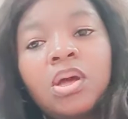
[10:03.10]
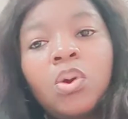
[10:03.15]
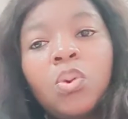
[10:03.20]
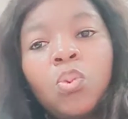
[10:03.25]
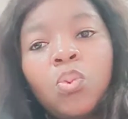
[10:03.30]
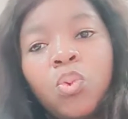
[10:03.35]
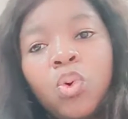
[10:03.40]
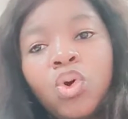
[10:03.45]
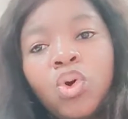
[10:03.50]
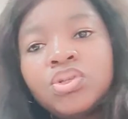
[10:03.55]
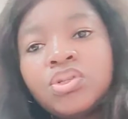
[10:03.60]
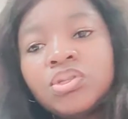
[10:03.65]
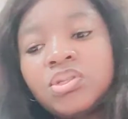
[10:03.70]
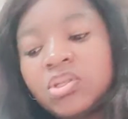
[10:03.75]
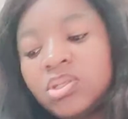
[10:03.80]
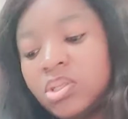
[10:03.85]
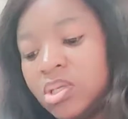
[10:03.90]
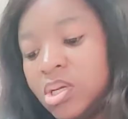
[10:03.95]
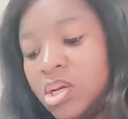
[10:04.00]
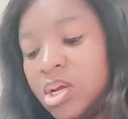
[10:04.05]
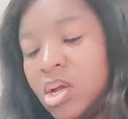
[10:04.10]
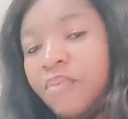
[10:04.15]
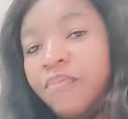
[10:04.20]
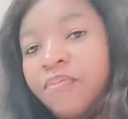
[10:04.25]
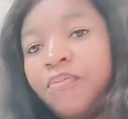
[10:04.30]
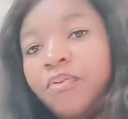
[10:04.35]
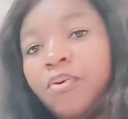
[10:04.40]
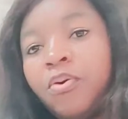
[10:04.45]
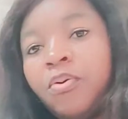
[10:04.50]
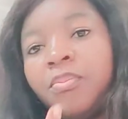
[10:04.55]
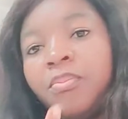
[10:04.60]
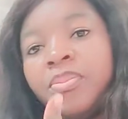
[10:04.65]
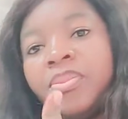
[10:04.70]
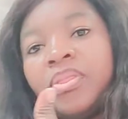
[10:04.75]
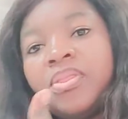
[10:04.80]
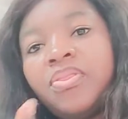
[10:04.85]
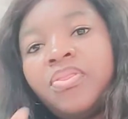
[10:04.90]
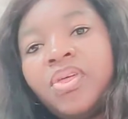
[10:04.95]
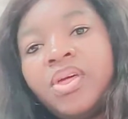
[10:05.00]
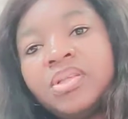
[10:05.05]
what from
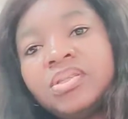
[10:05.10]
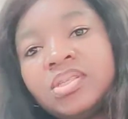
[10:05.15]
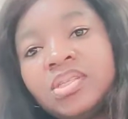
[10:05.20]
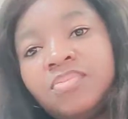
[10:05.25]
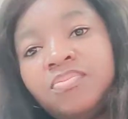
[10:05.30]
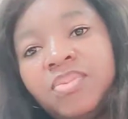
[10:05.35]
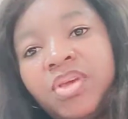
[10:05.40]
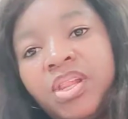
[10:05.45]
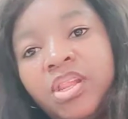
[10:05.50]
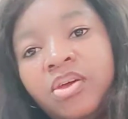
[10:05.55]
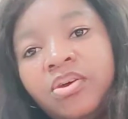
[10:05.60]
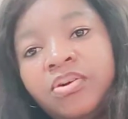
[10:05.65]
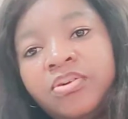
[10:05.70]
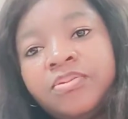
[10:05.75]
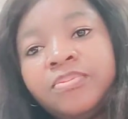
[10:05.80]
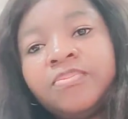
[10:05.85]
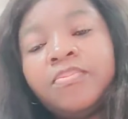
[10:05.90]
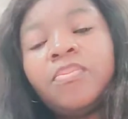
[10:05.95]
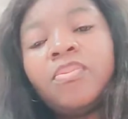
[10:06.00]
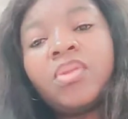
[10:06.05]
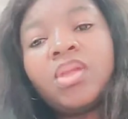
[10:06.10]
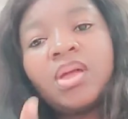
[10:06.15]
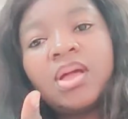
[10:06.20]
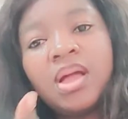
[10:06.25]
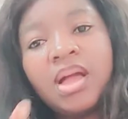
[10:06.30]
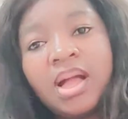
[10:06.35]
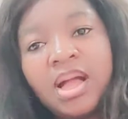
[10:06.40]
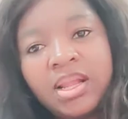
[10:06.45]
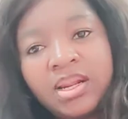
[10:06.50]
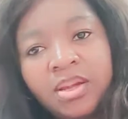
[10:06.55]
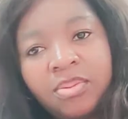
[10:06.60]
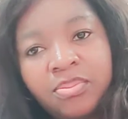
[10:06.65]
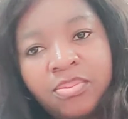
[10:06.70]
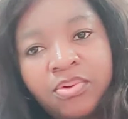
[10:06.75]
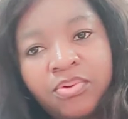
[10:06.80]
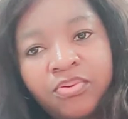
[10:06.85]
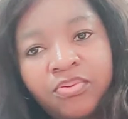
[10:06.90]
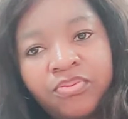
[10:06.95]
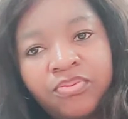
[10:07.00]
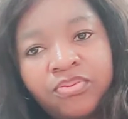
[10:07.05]
thirty million and
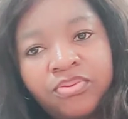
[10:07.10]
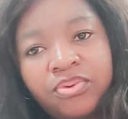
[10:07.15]
above.